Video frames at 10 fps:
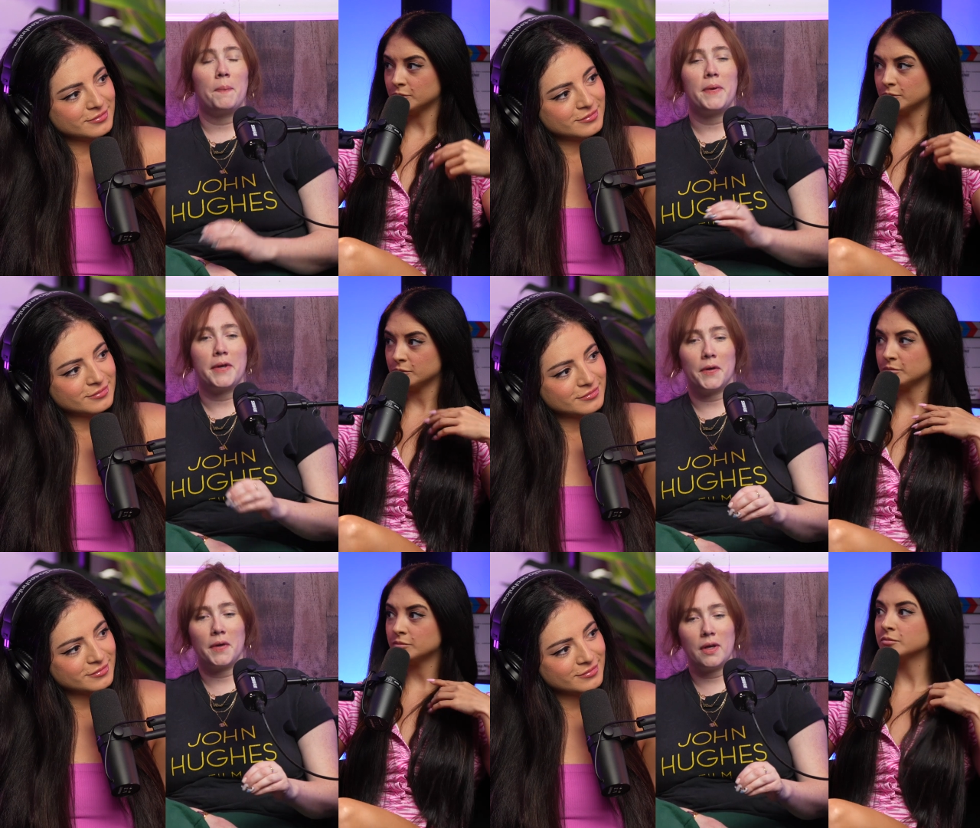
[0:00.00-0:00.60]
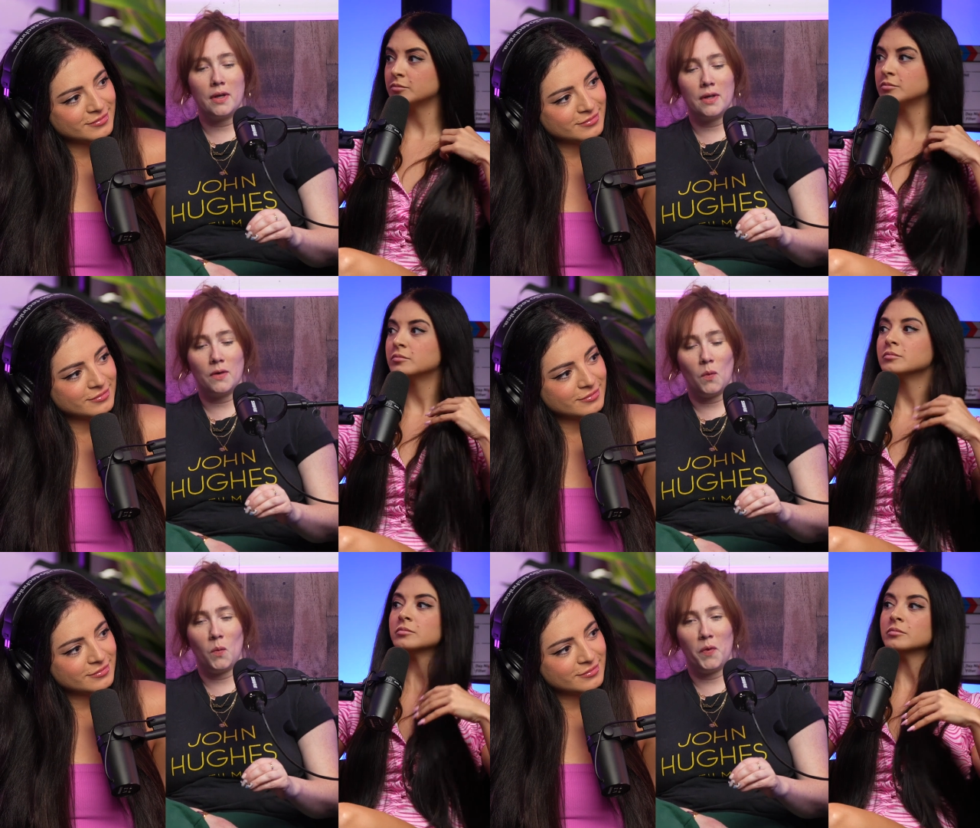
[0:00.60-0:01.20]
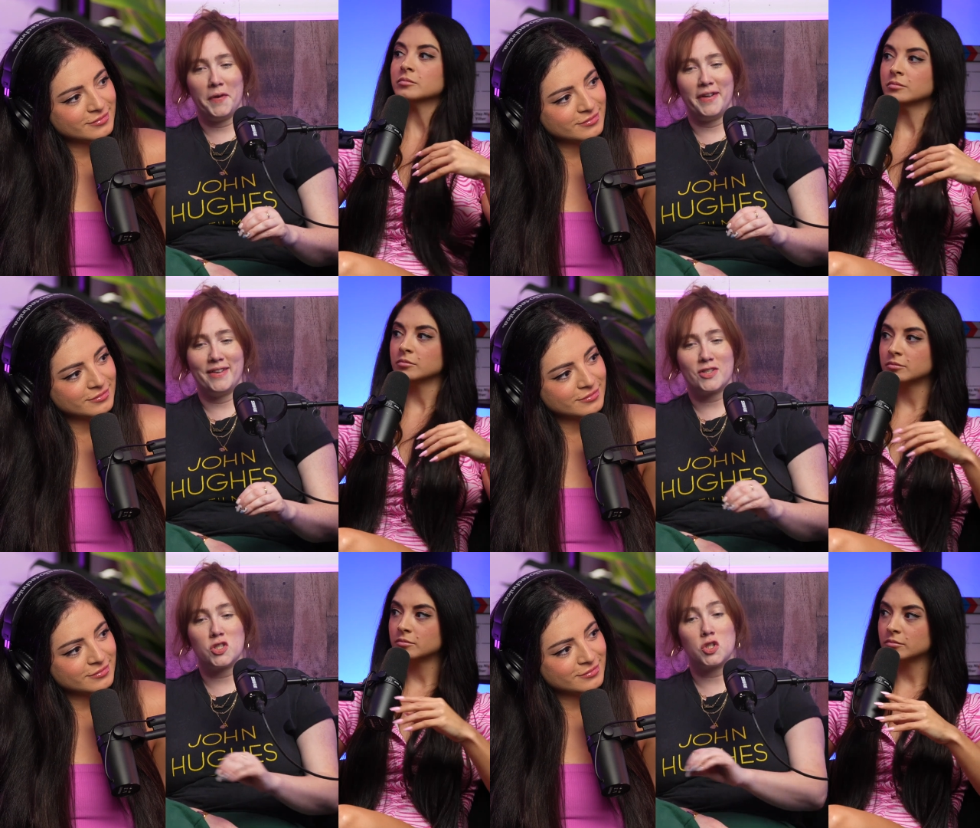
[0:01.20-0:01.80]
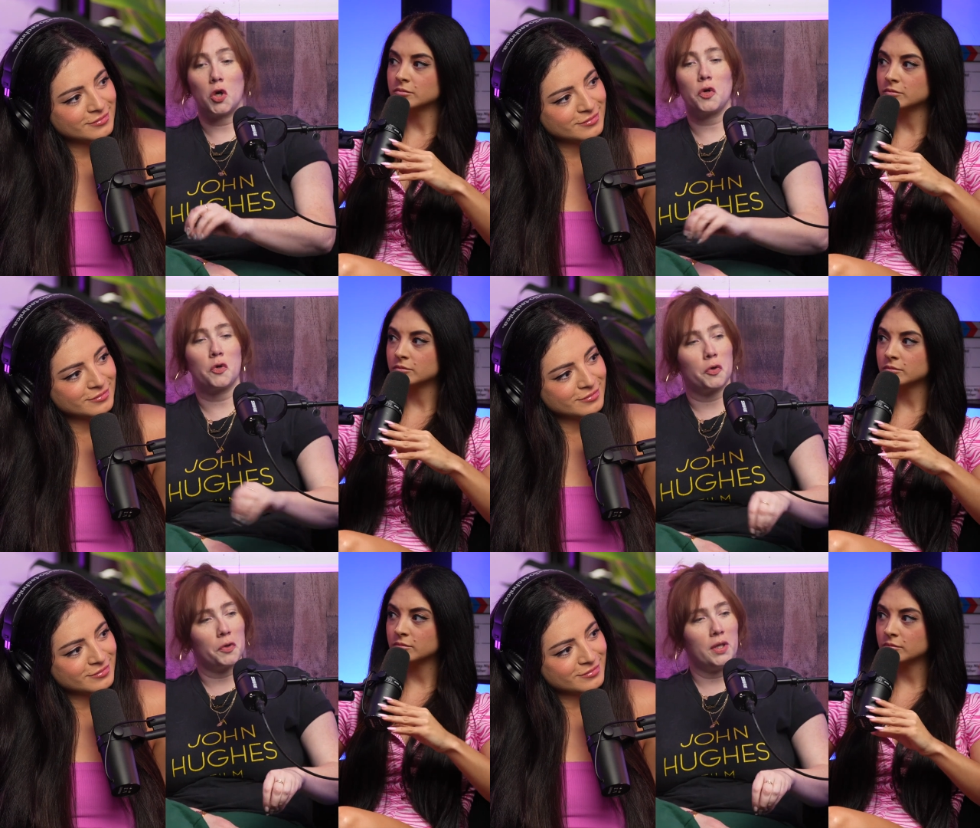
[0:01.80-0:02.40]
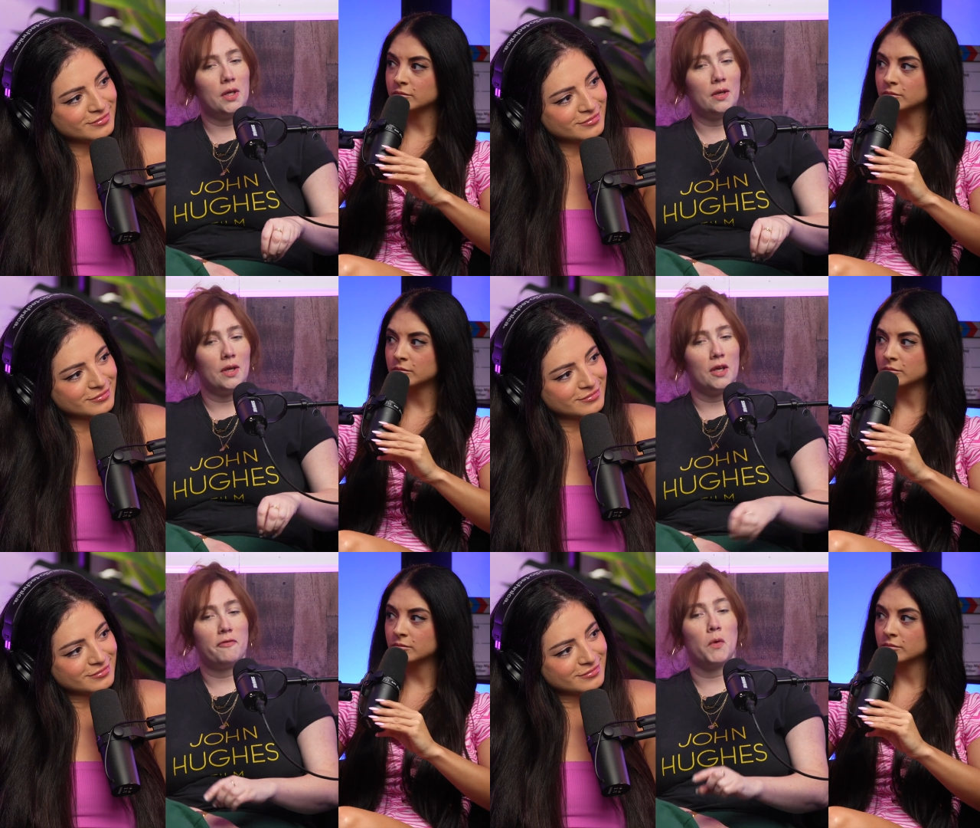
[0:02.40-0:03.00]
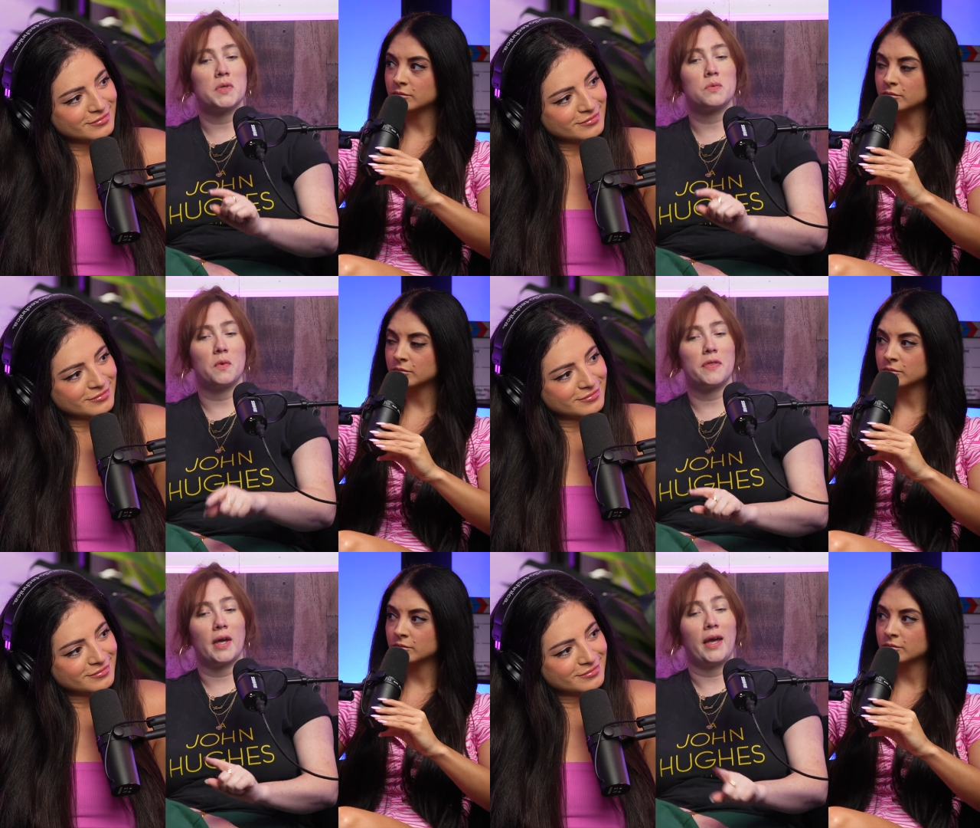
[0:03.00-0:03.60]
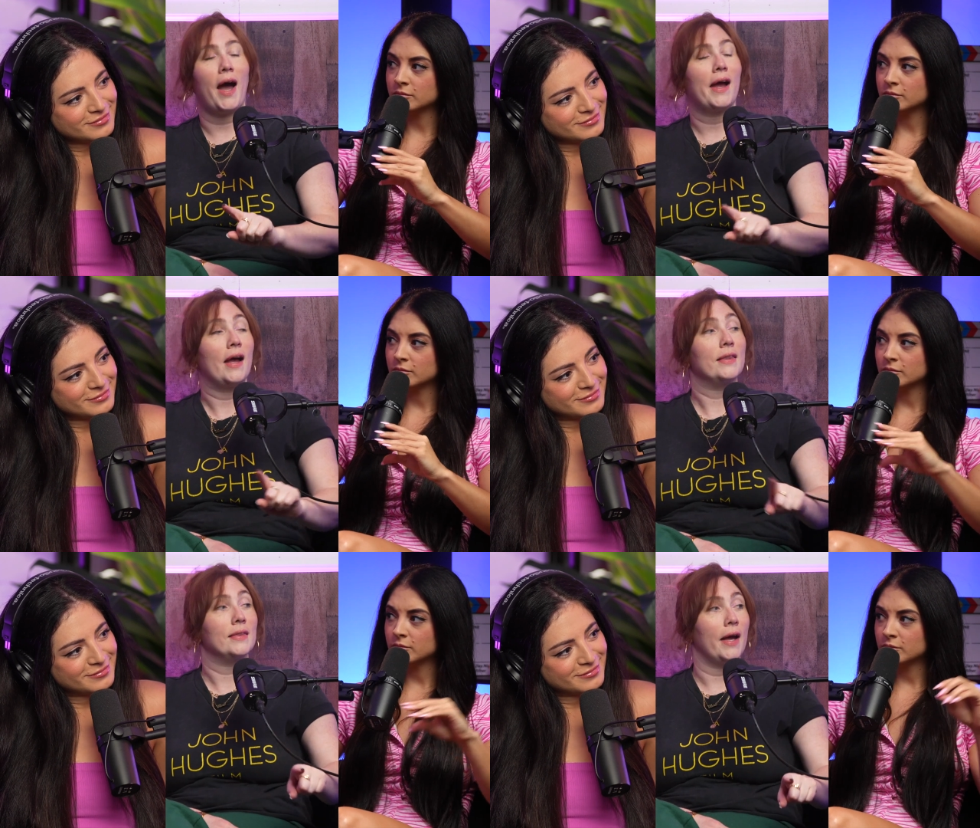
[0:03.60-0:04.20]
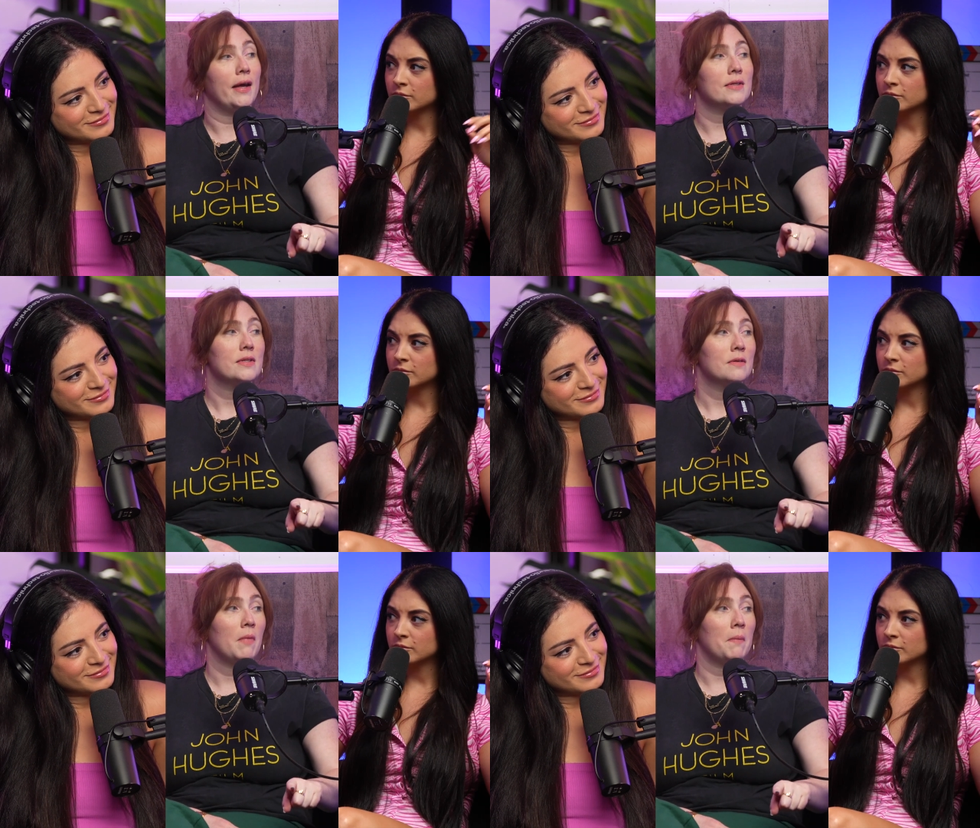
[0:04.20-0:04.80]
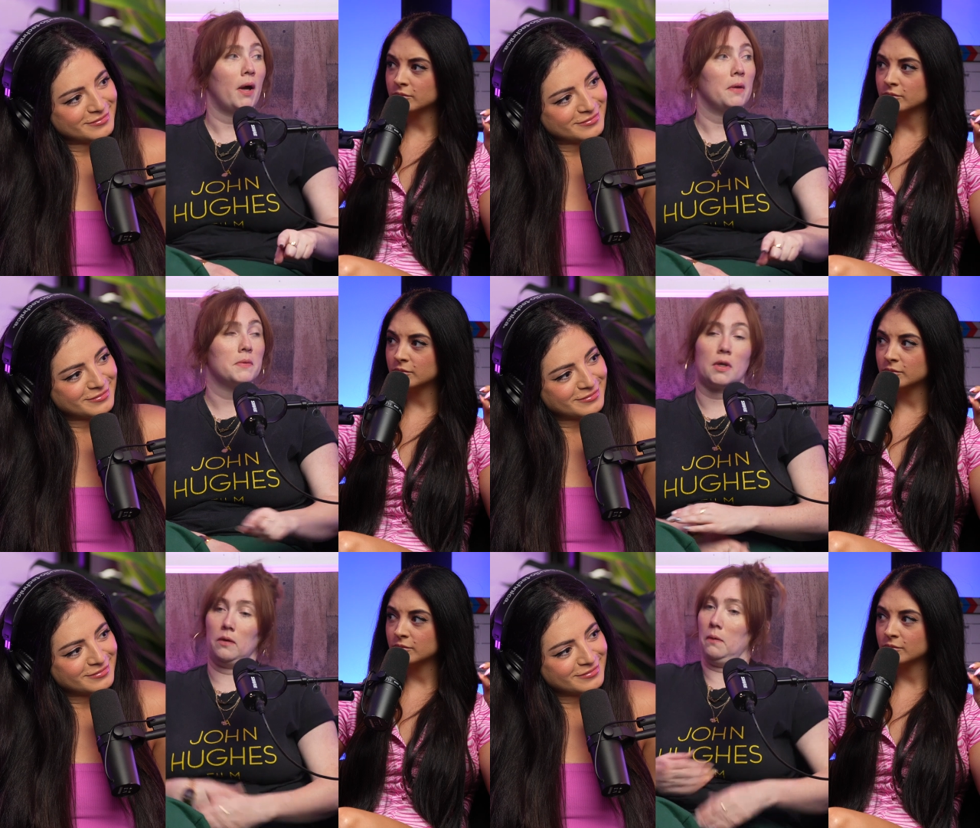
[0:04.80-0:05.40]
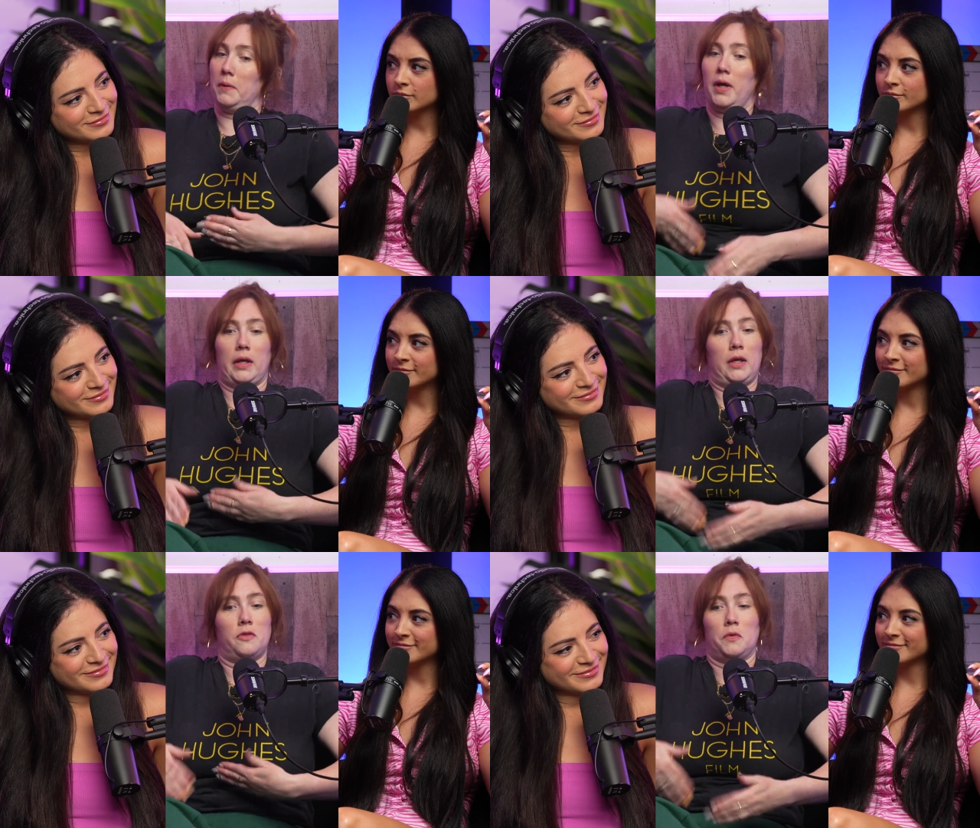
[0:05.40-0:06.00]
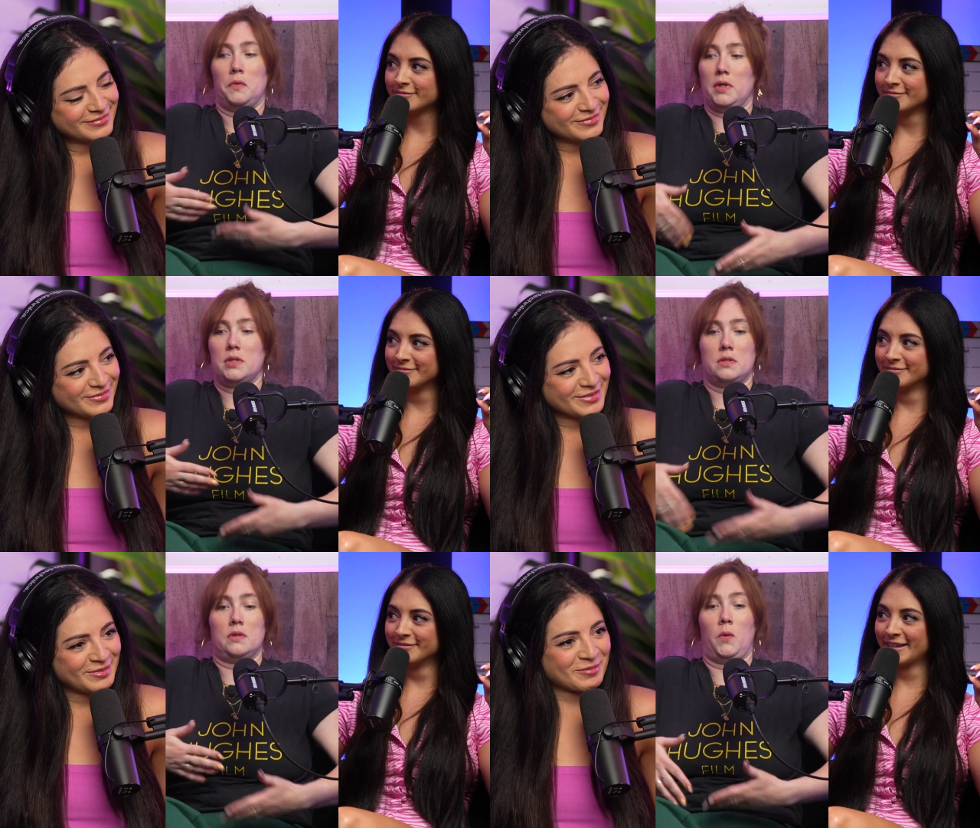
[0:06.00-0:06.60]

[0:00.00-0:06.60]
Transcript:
Speaker 1: period would start early if it was with a guy I liked my body was like, "Oh, we got to get through this